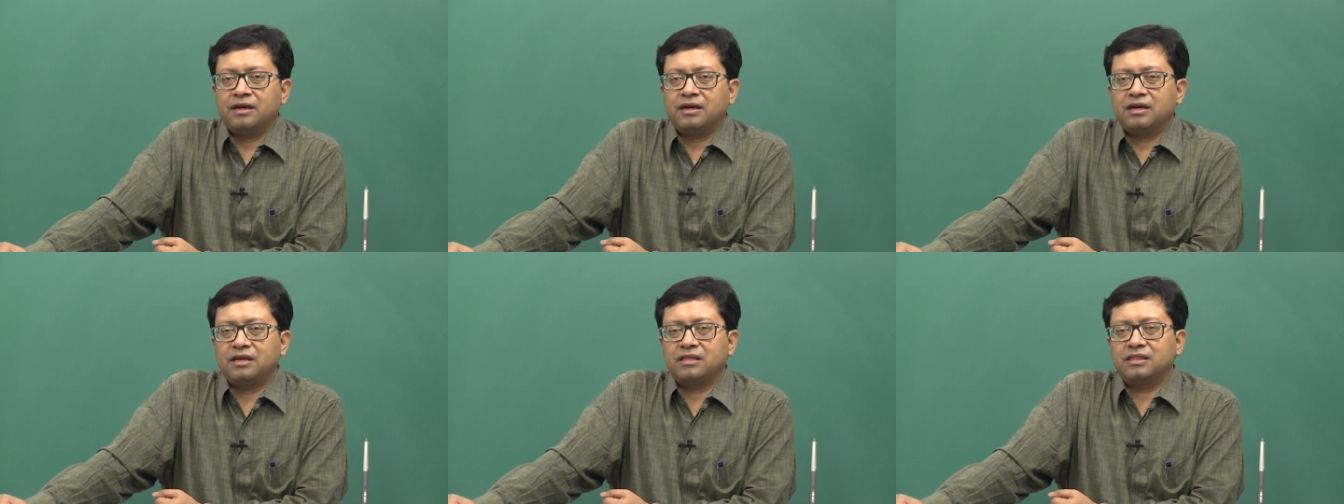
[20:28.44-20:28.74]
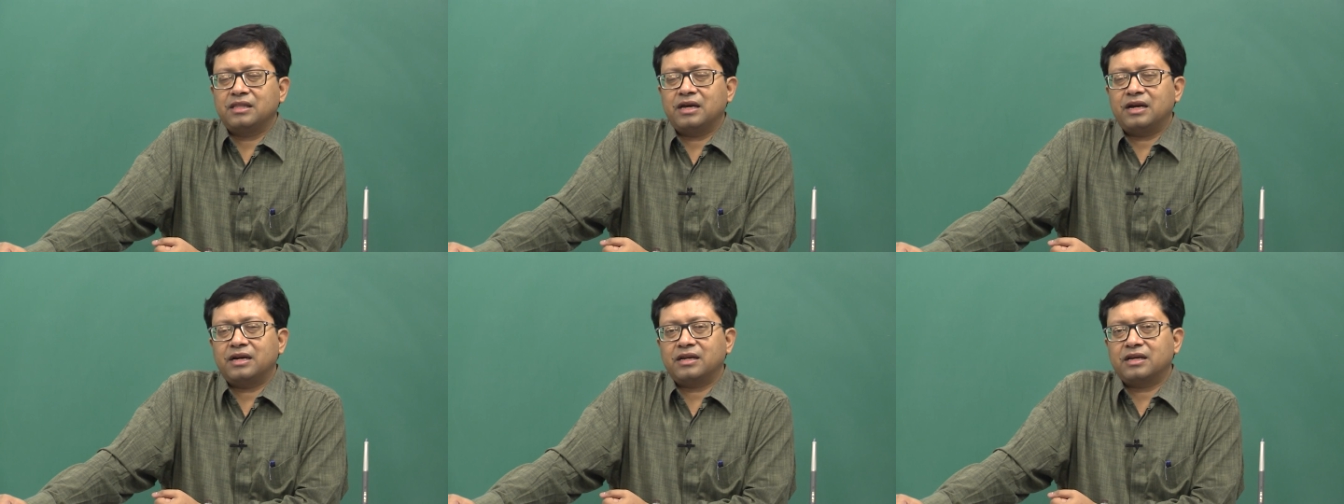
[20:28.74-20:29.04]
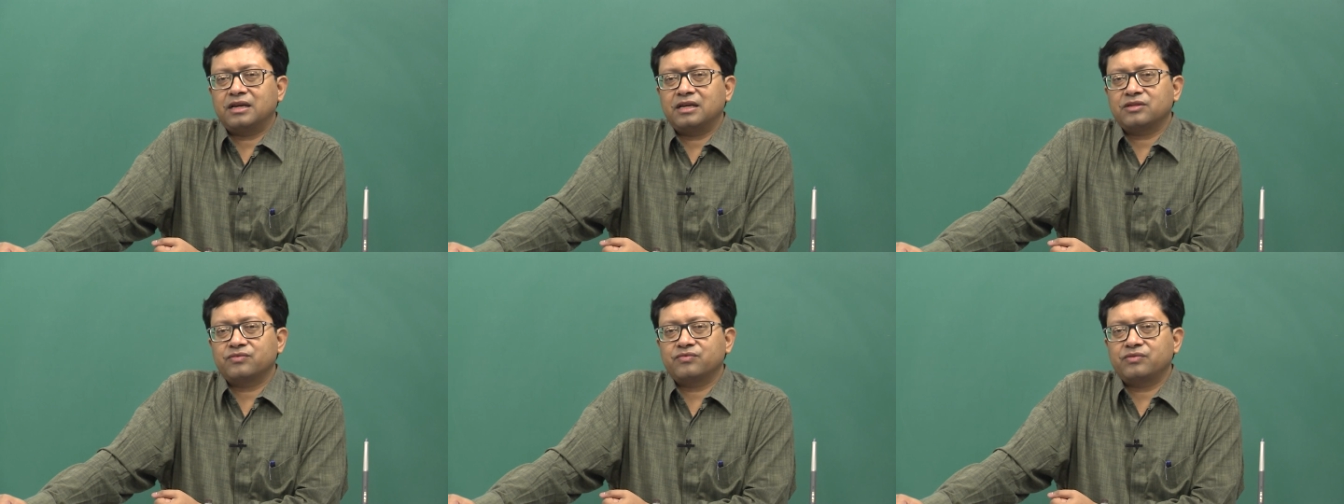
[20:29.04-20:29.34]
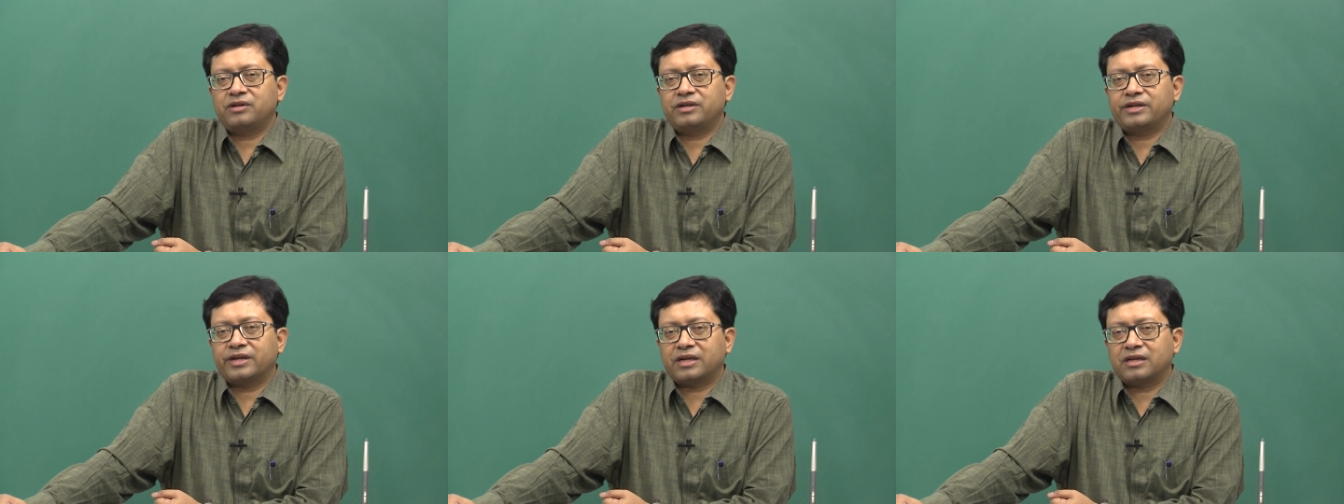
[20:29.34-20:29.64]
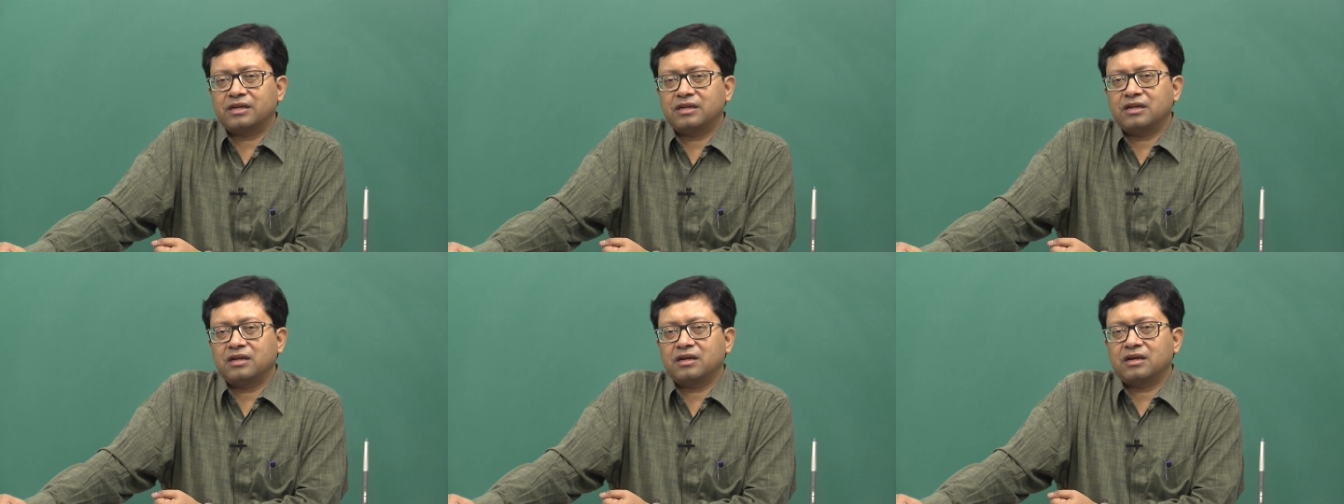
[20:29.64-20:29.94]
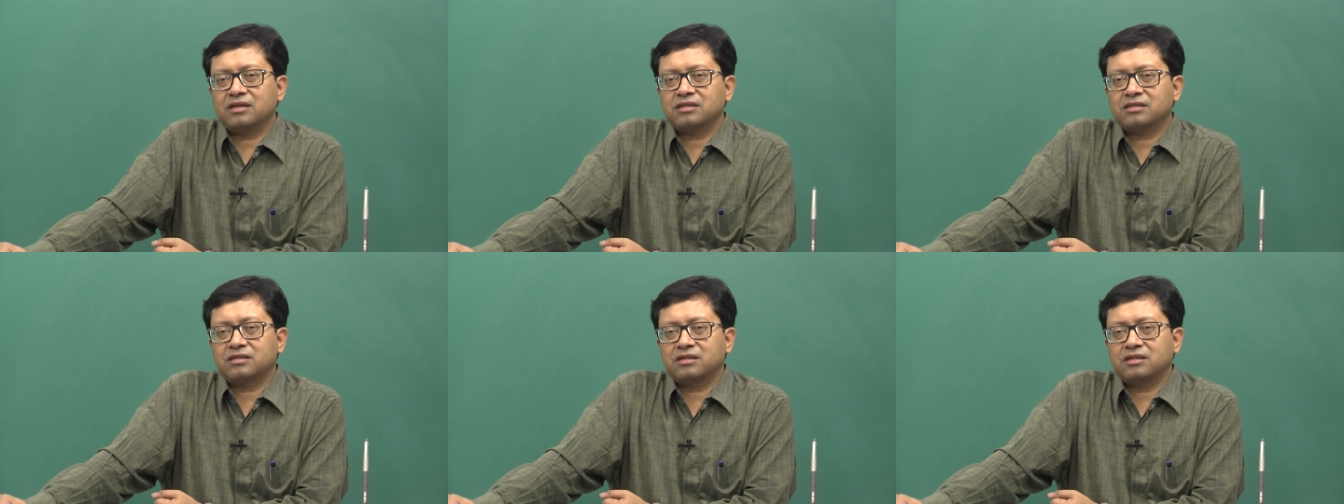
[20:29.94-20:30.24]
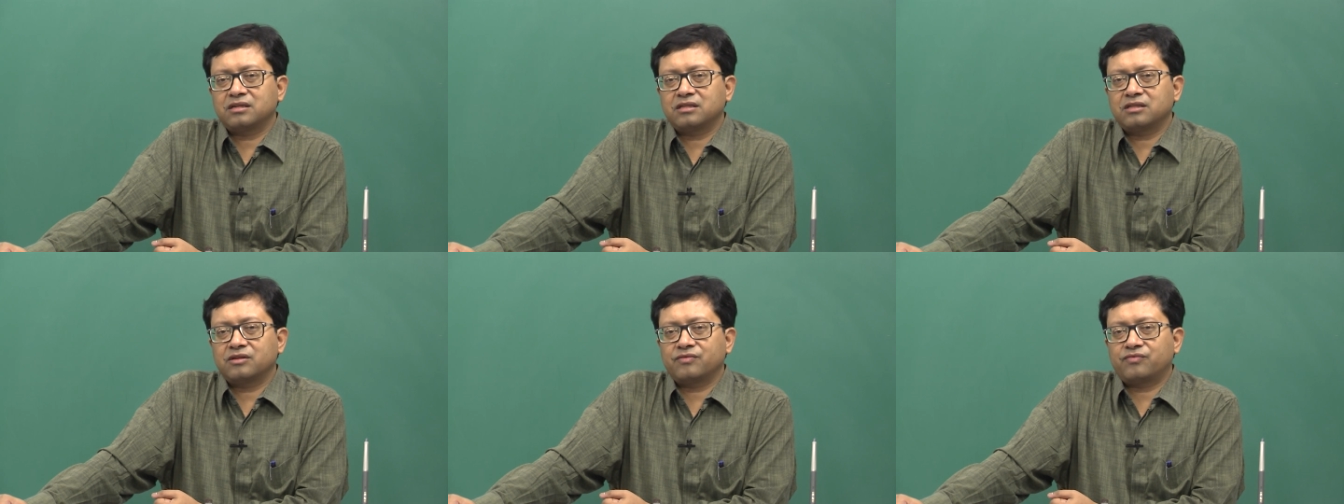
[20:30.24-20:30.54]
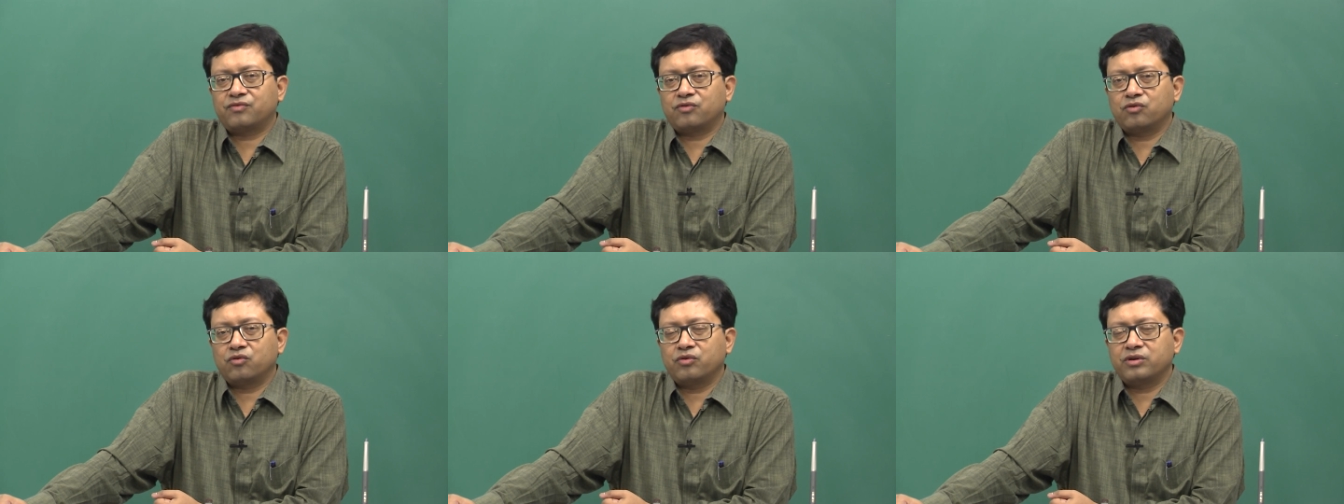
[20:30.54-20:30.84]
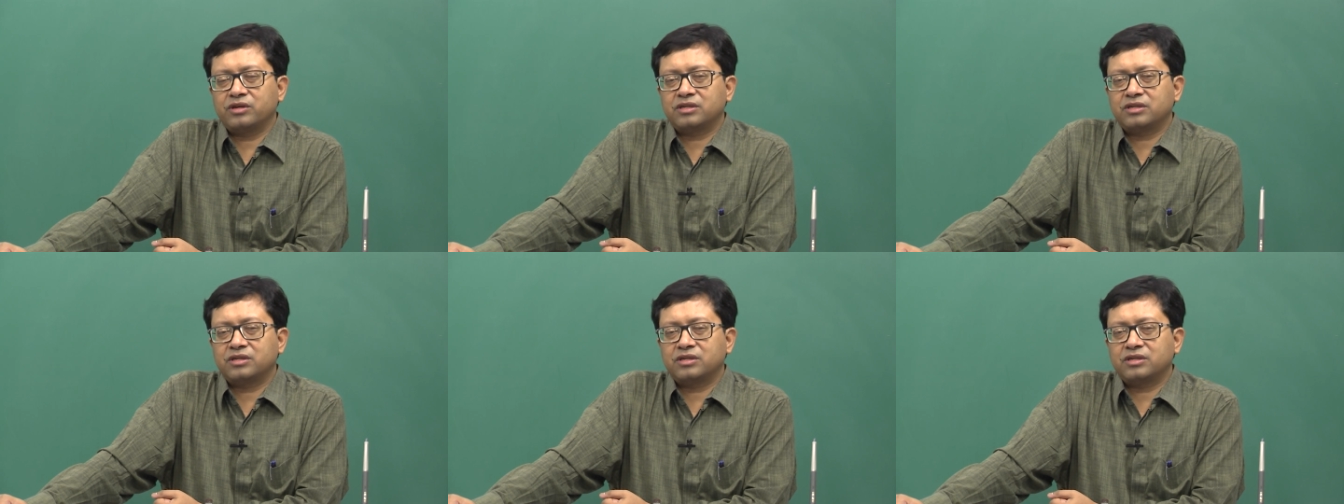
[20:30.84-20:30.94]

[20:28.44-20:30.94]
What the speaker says: In that case, we will technically consider the flow